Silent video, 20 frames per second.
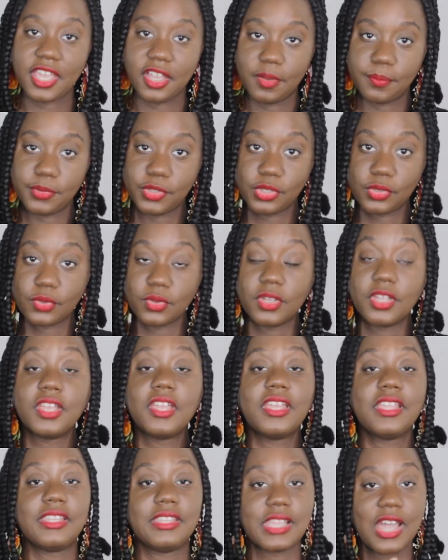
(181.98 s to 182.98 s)
help you.
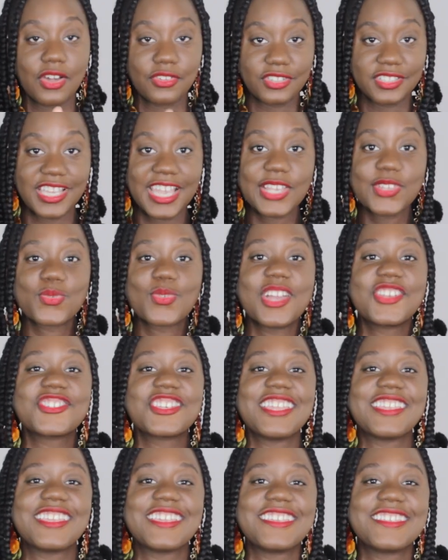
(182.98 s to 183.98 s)
Now the next
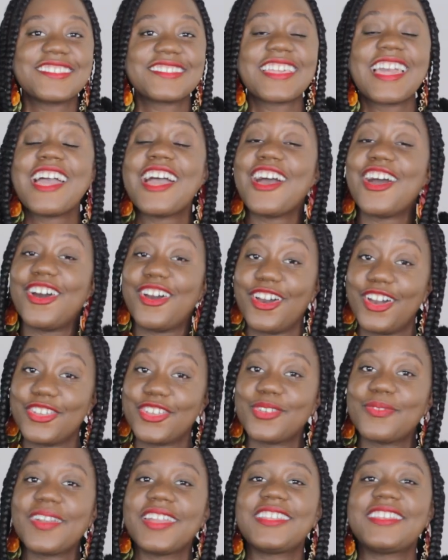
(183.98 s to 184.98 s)
question is, are
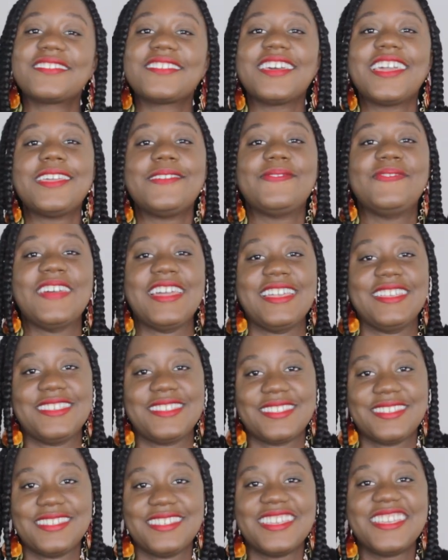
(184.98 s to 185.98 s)
you ready to
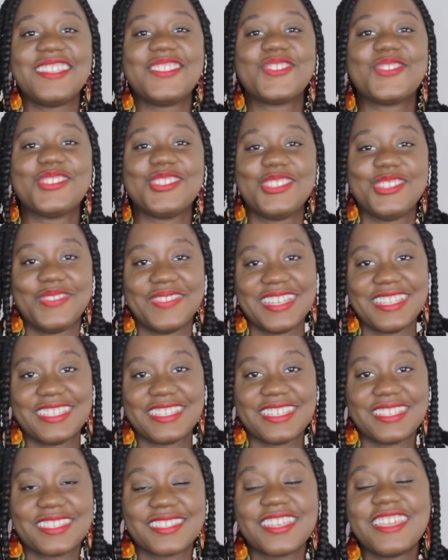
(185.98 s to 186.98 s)
invest into doing
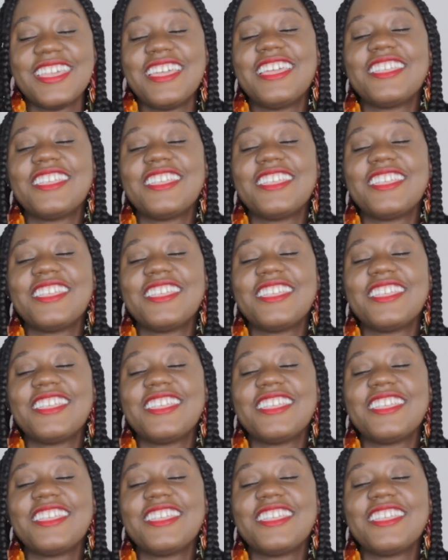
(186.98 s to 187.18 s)
this?